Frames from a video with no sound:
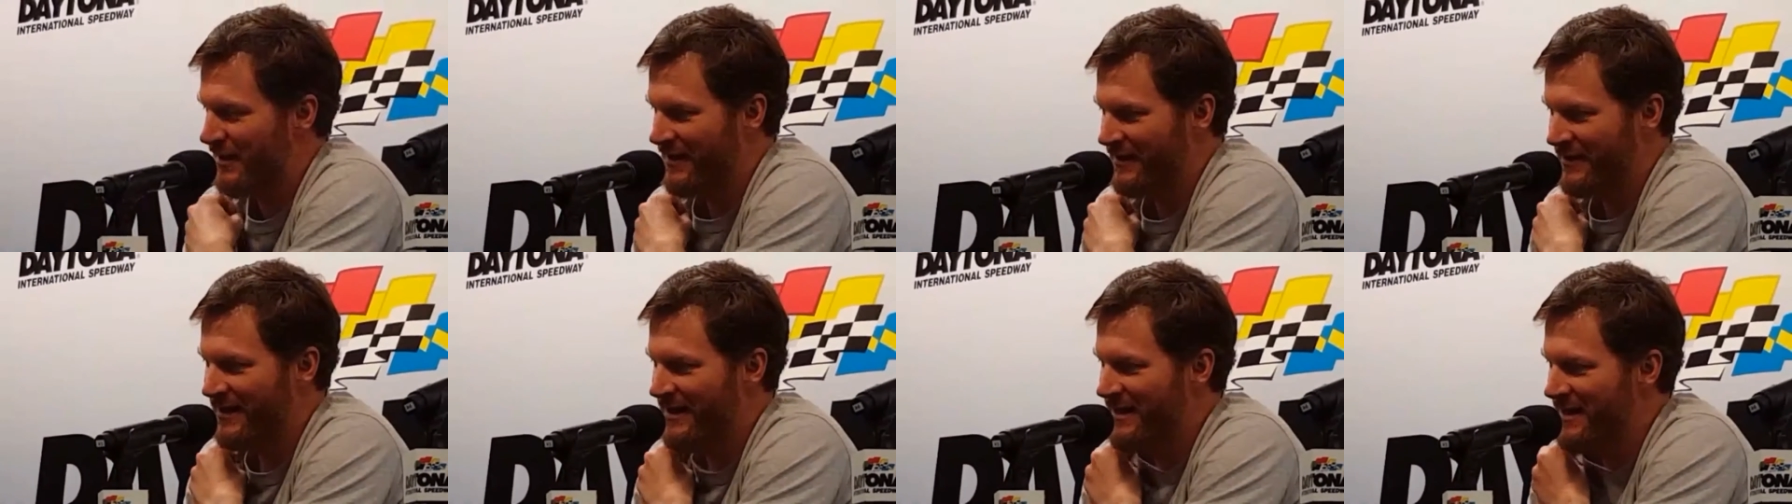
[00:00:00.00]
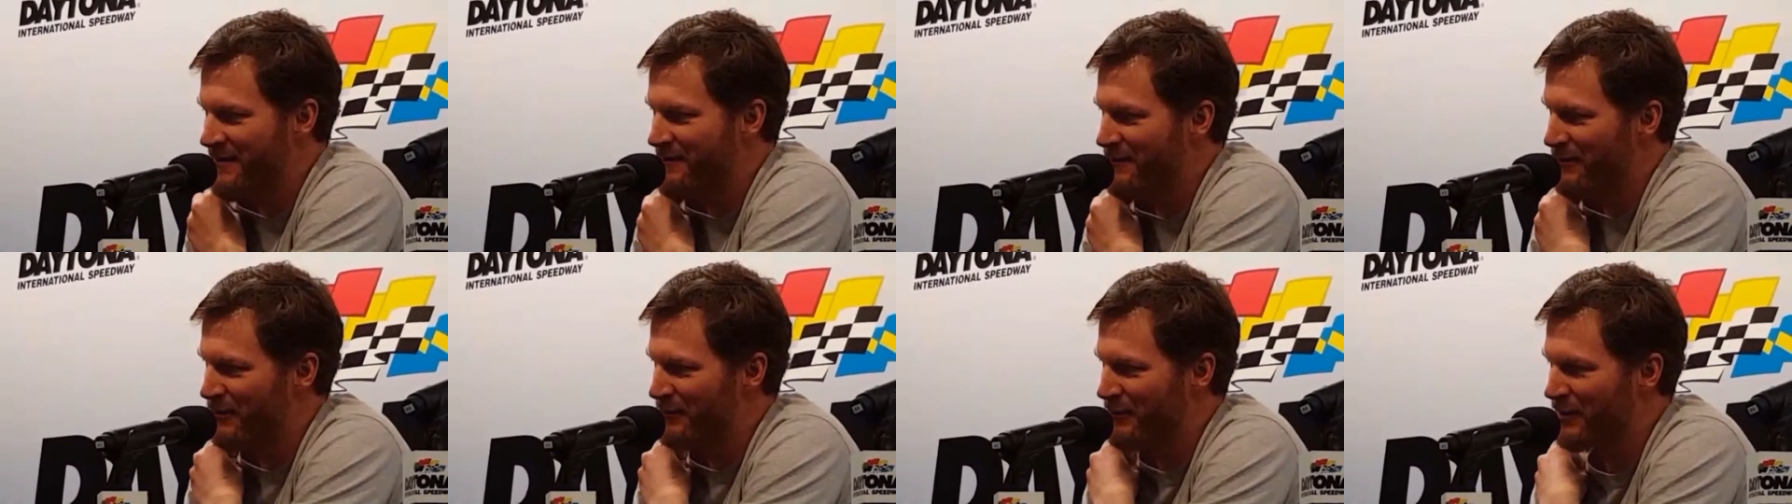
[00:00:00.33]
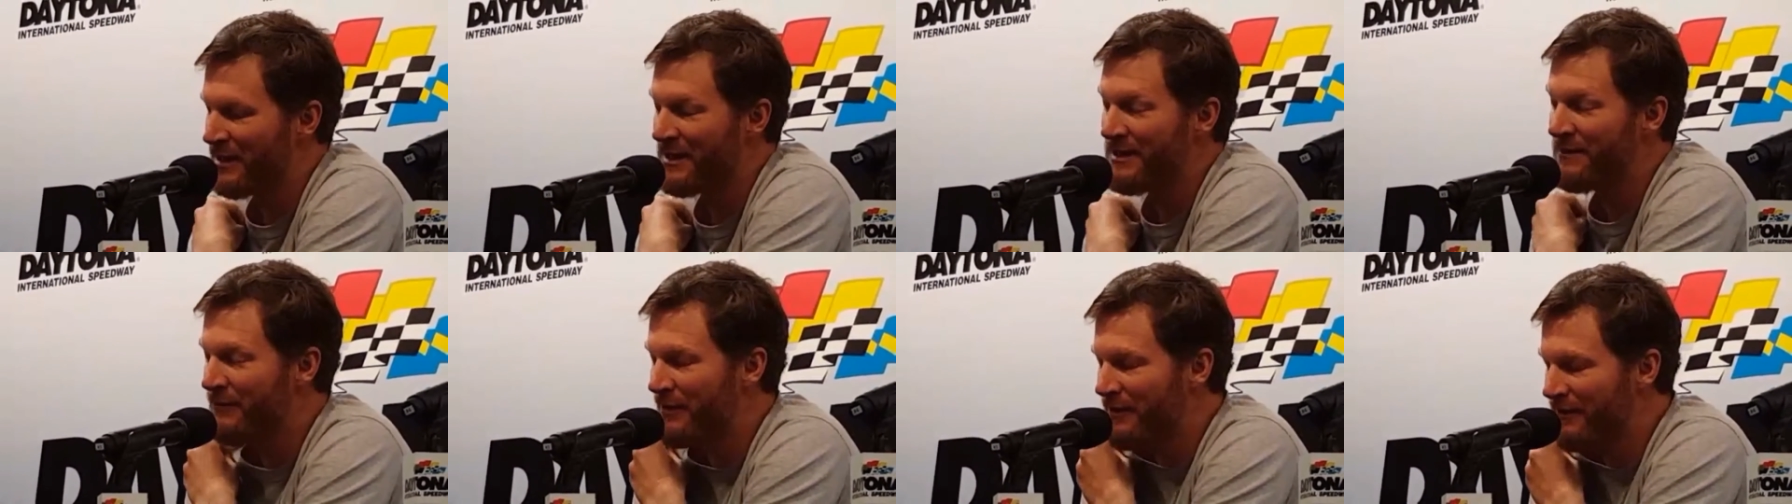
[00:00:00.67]
I can't even
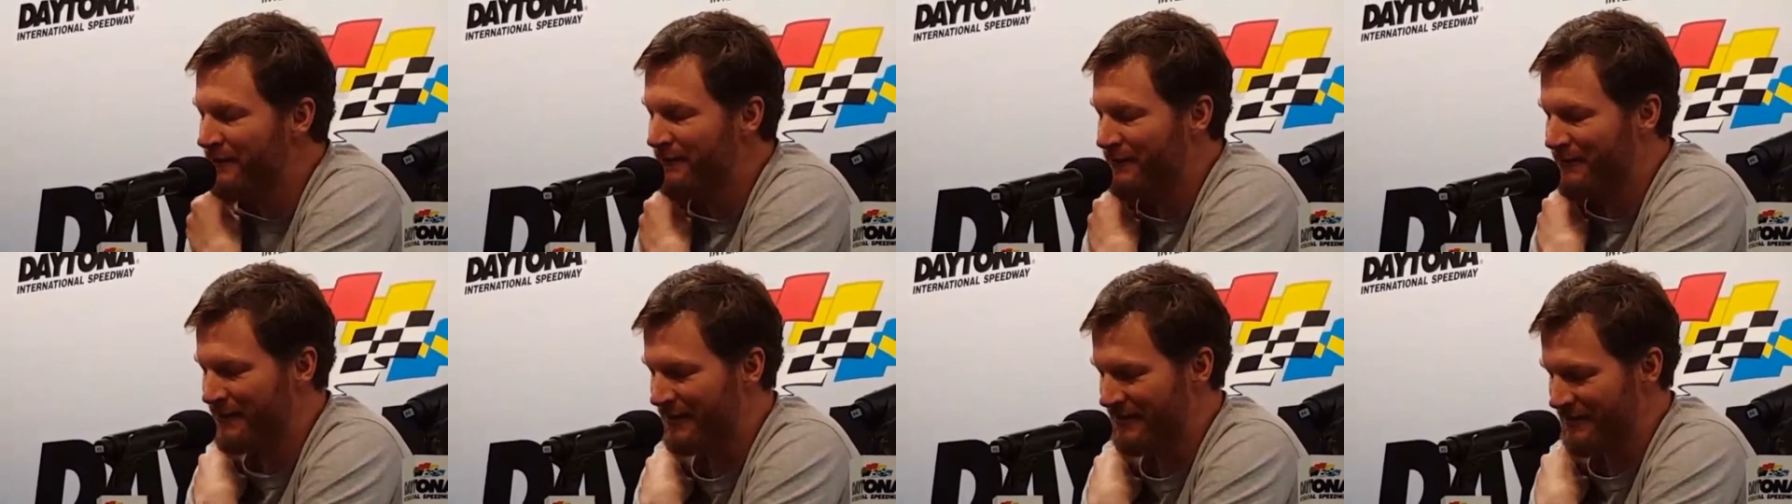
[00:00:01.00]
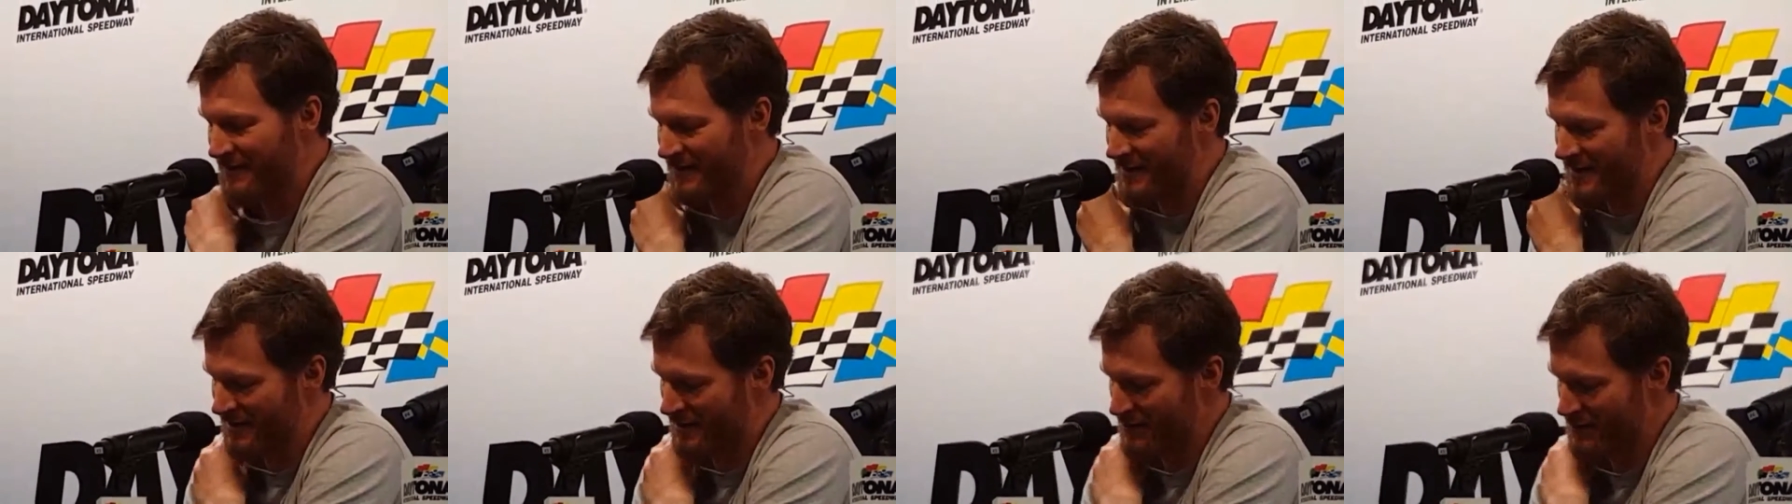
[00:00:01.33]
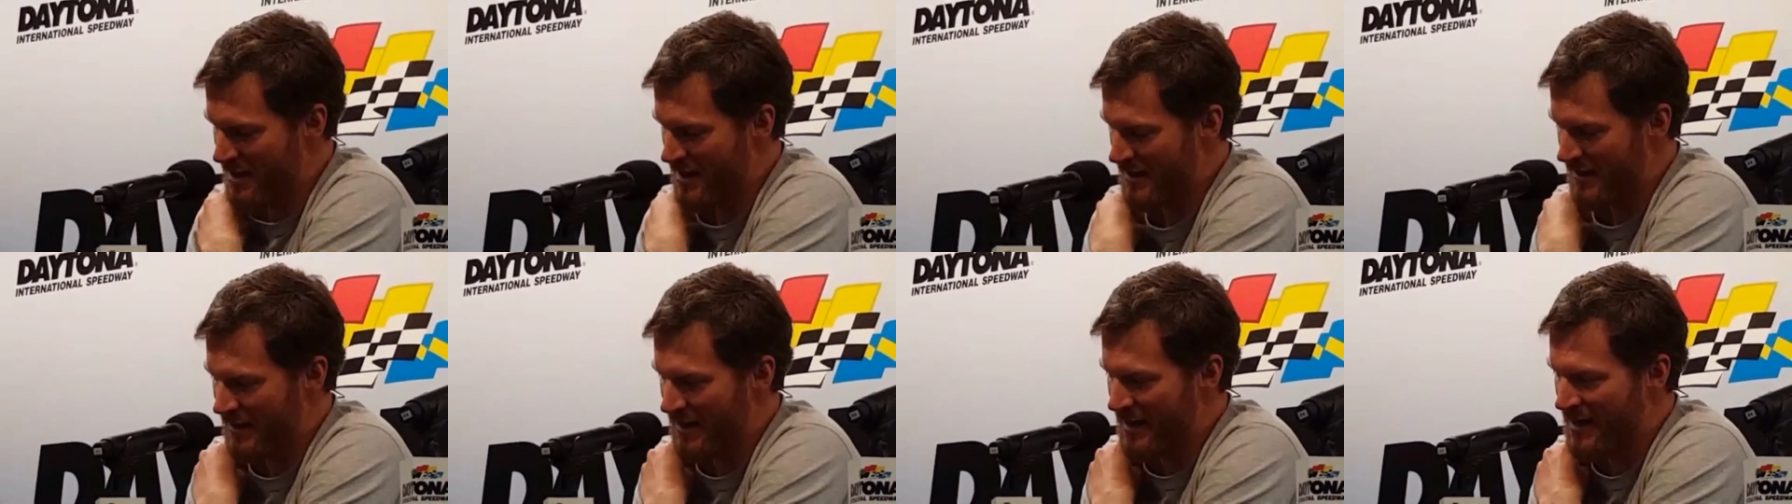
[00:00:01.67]
believe it thinking
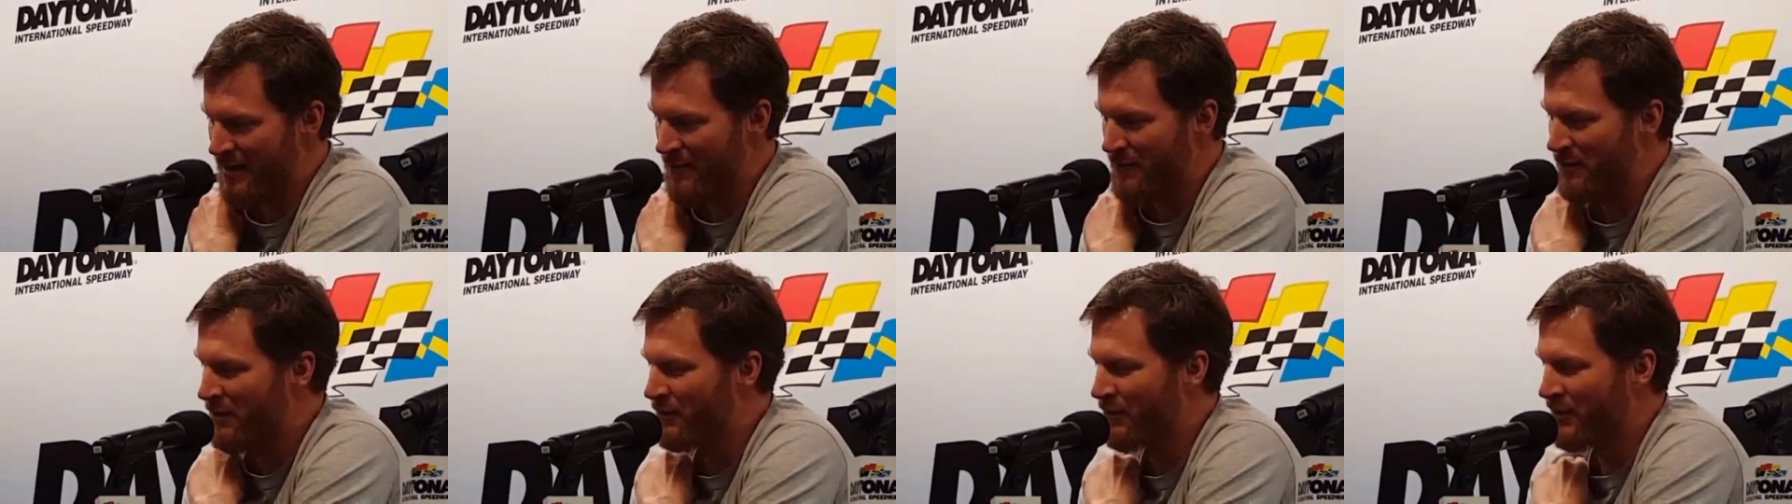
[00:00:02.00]
about it now.